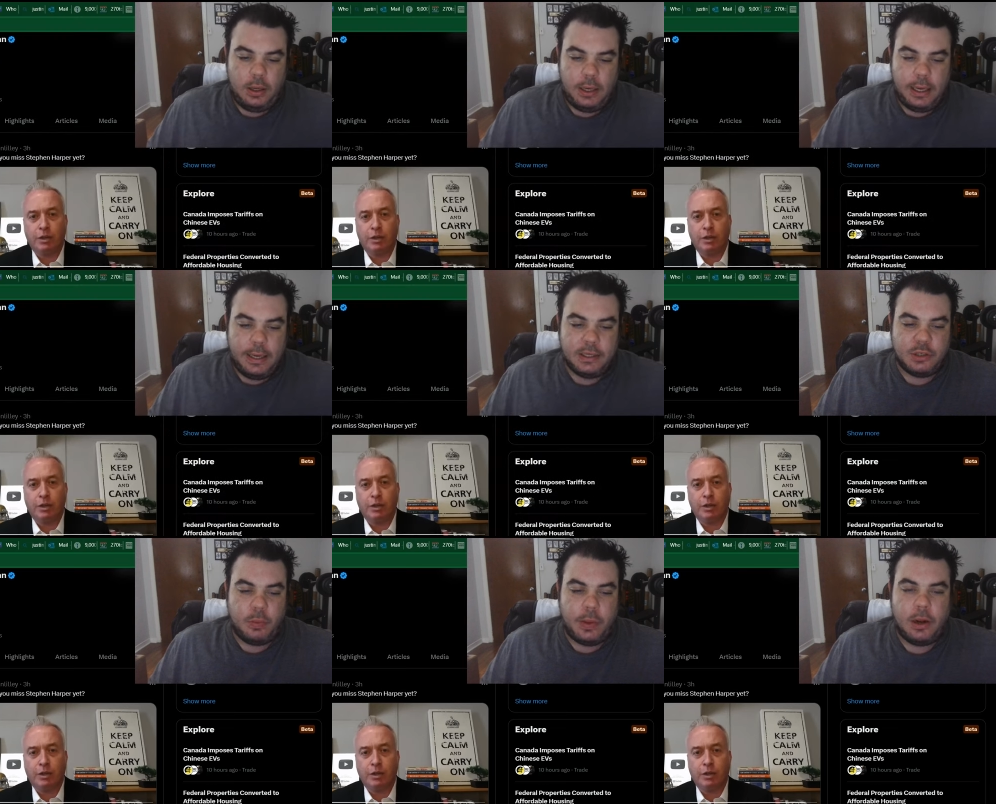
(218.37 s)
Speaker 1: it
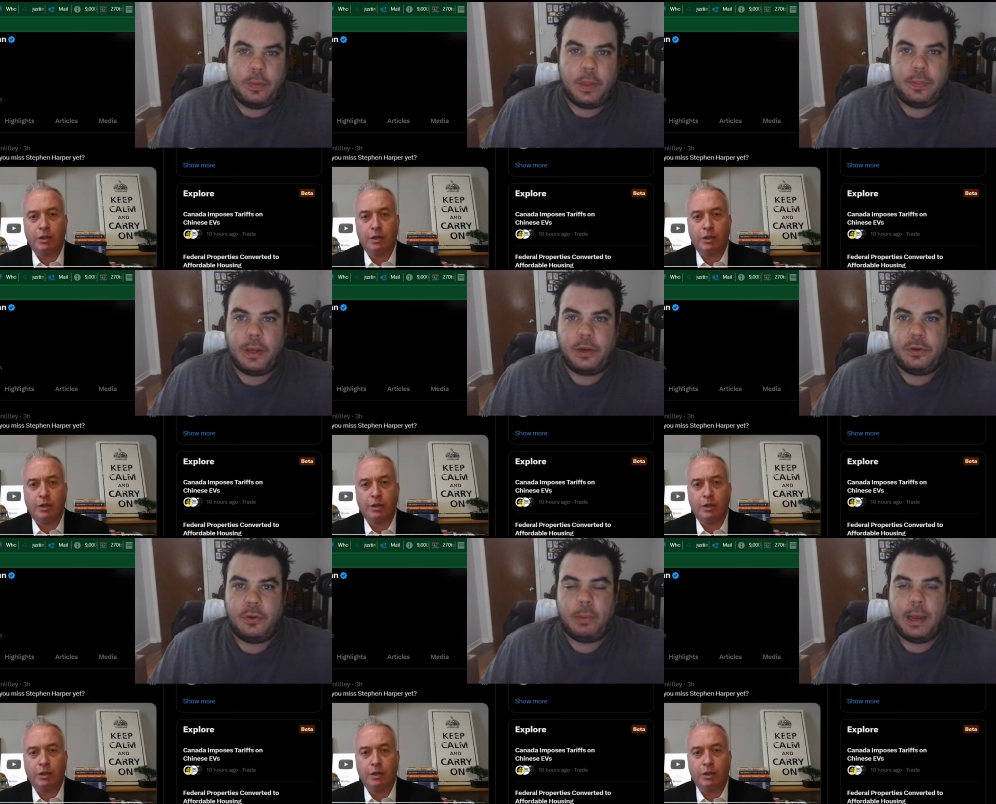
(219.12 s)
is weird that they
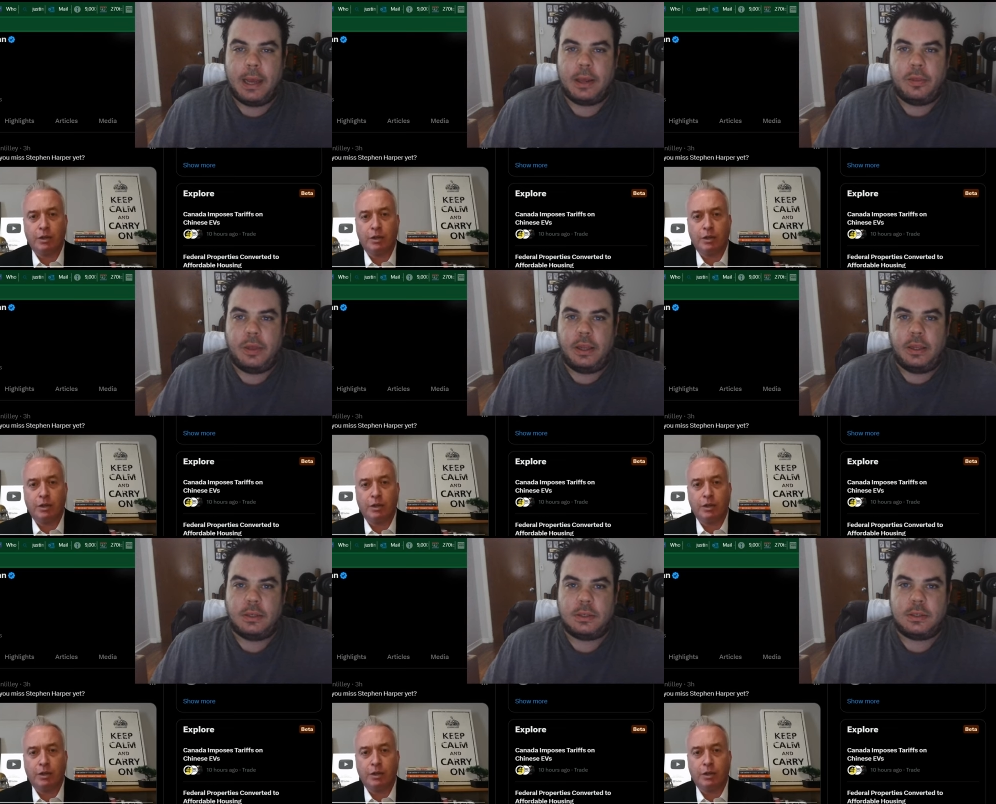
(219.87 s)
do back
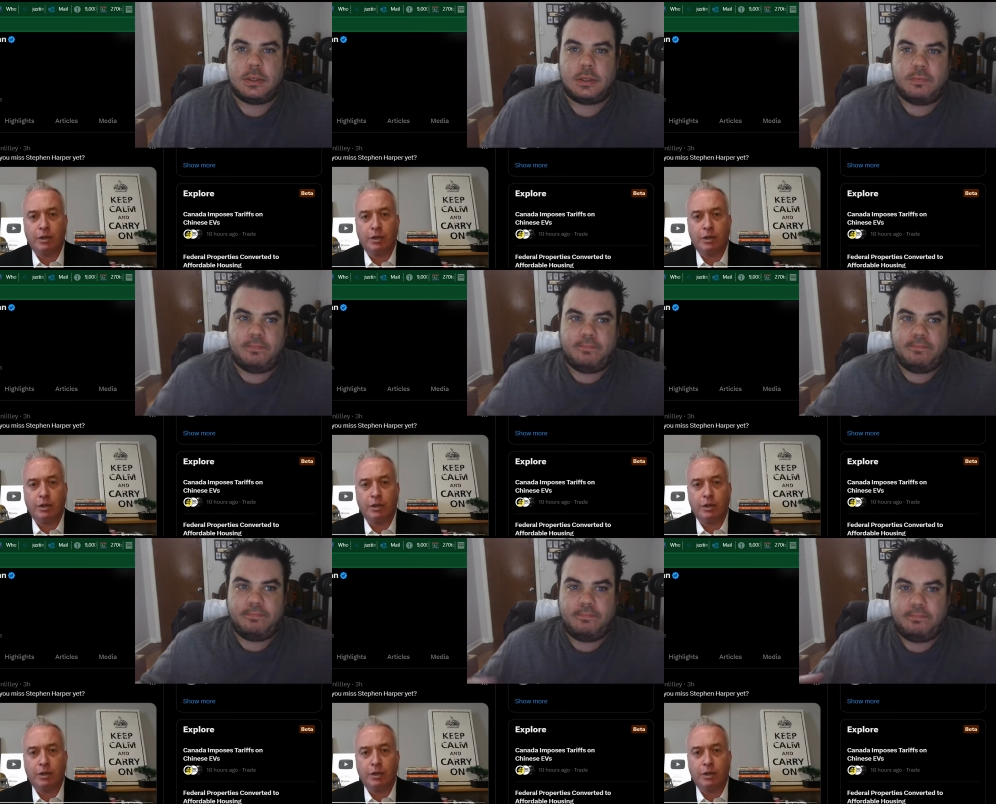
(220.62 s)
these
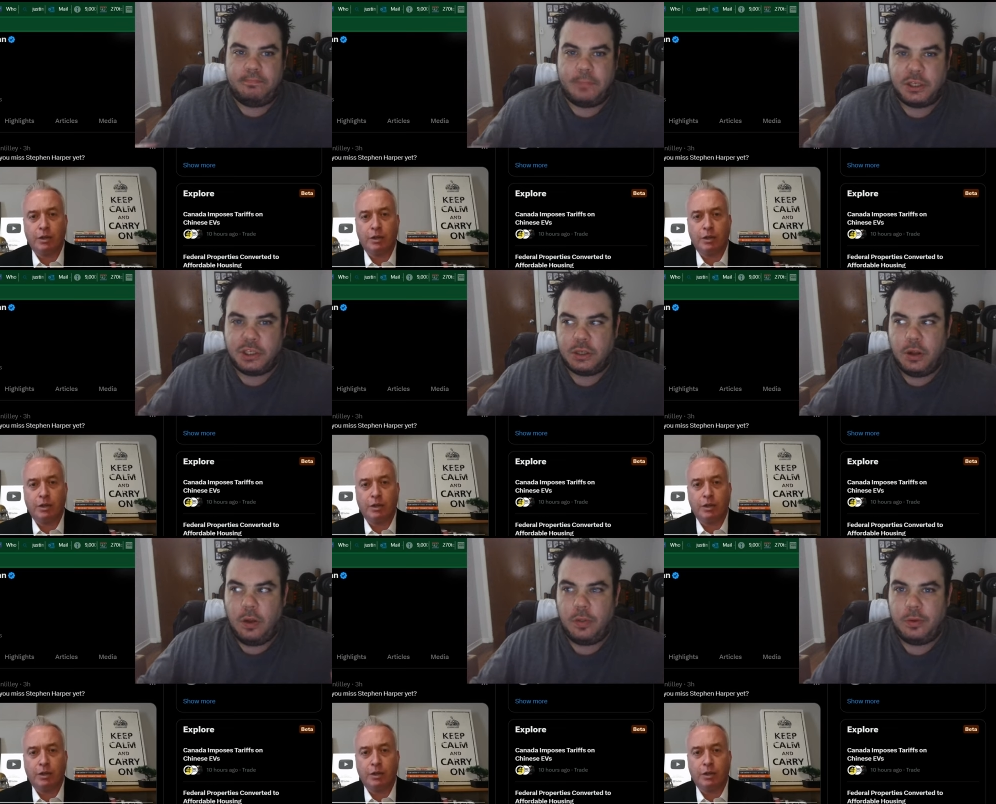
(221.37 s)
let's just
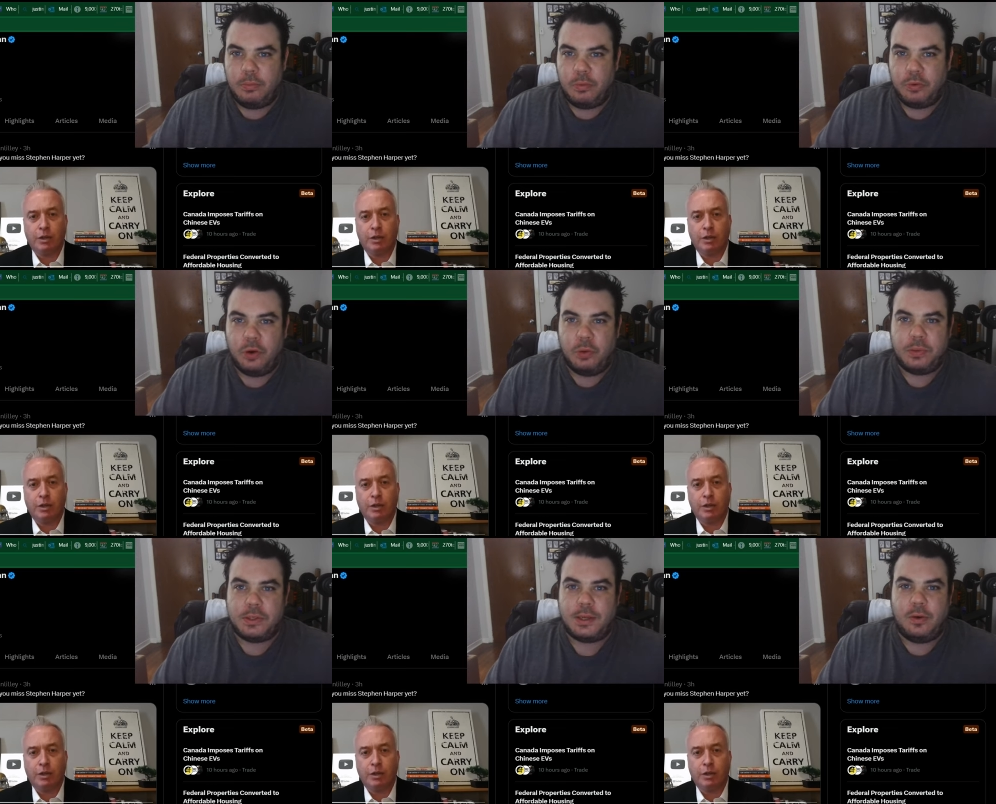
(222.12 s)
call them
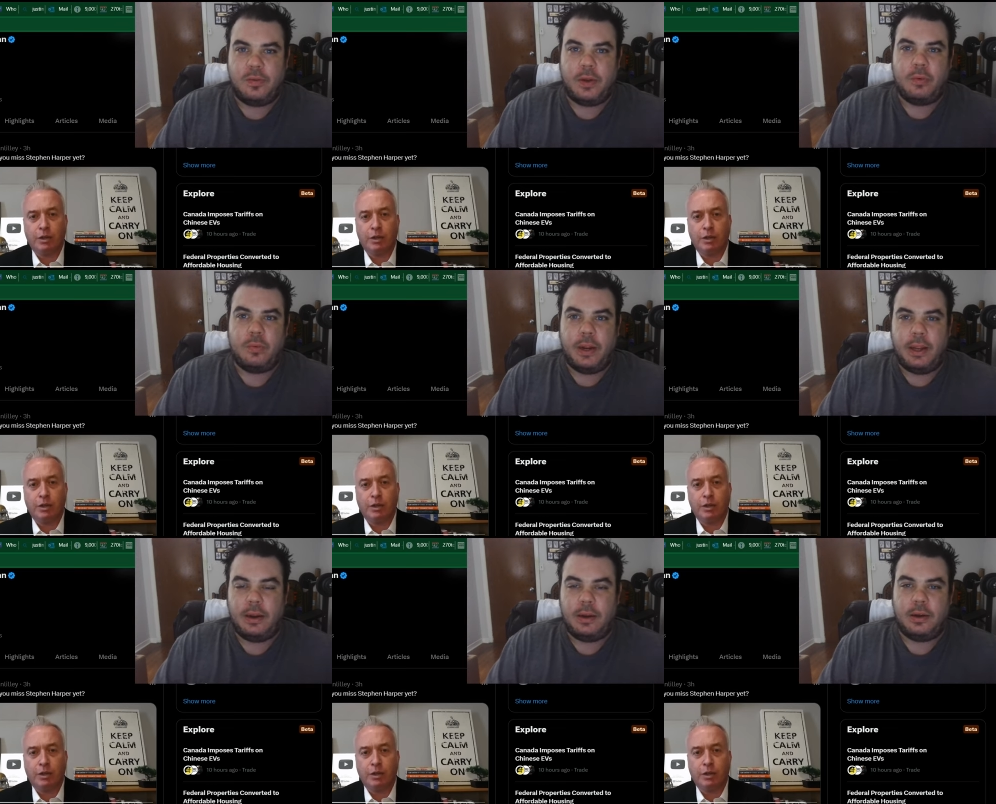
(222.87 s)
groups out of
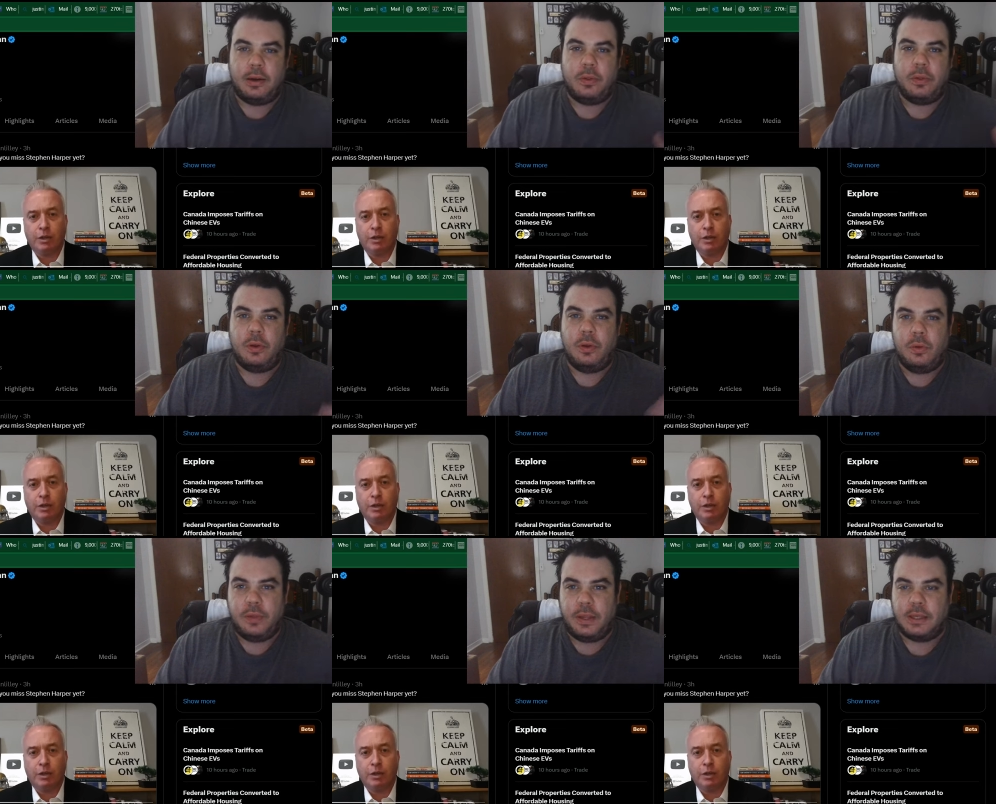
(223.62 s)
Iran and you know the
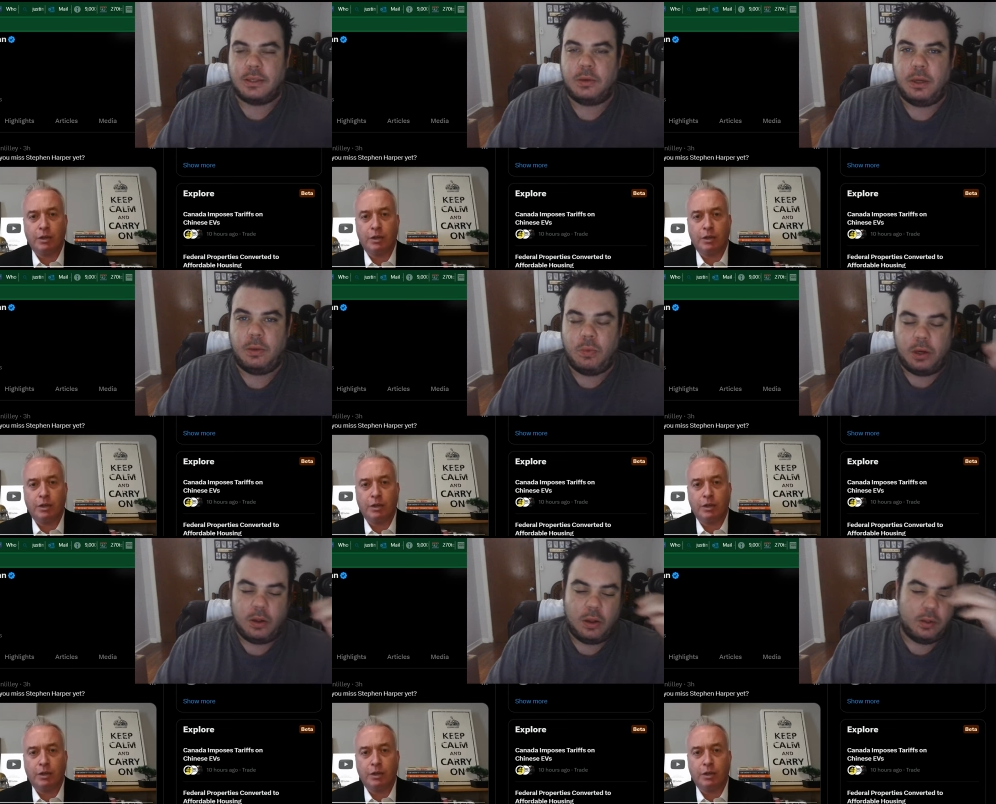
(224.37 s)
Houthis and, and
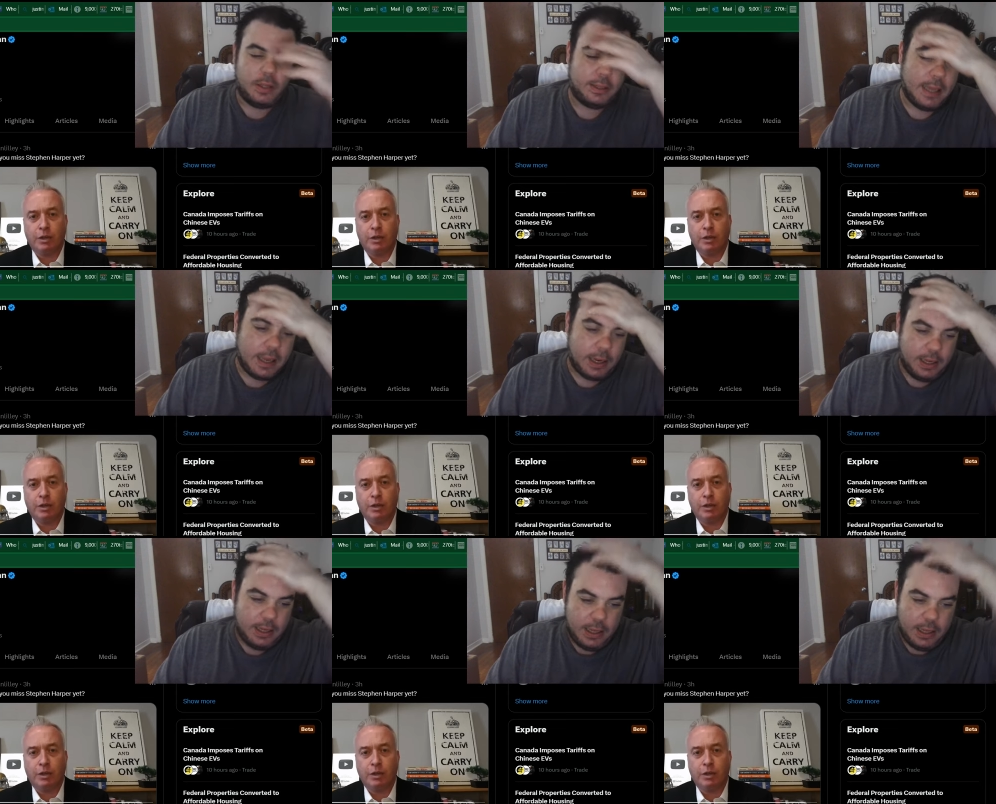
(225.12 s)
whatnot like that.